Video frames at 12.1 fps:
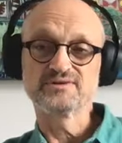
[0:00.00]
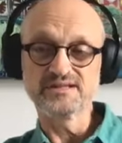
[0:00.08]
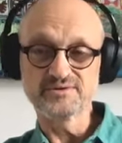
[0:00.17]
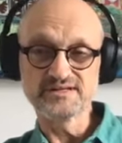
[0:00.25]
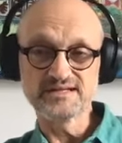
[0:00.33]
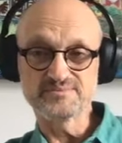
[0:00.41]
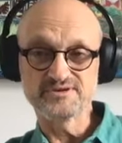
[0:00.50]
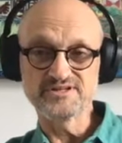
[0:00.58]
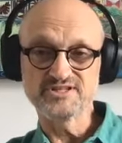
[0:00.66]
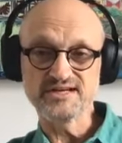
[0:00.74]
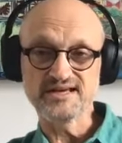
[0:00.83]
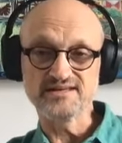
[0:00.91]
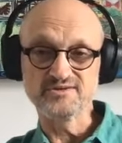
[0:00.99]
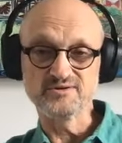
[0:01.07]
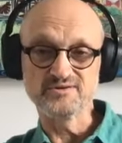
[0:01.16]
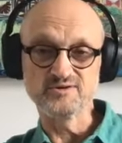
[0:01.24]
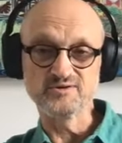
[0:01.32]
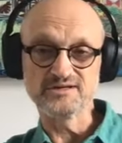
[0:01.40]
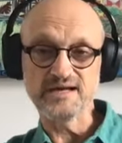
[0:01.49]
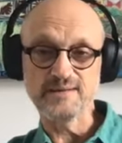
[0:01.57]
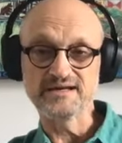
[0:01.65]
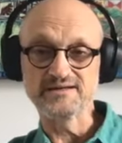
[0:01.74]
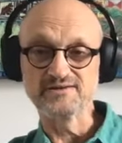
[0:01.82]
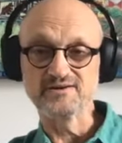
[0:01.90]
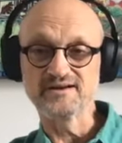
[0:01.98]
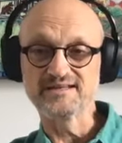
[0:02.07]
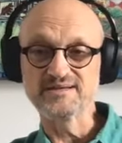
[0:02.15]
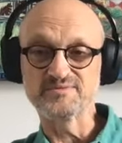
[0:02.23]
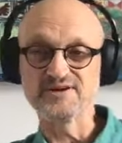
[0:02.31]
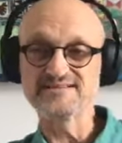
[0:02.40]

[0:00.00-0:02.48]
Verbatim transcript: I really, really appreciate your your coming along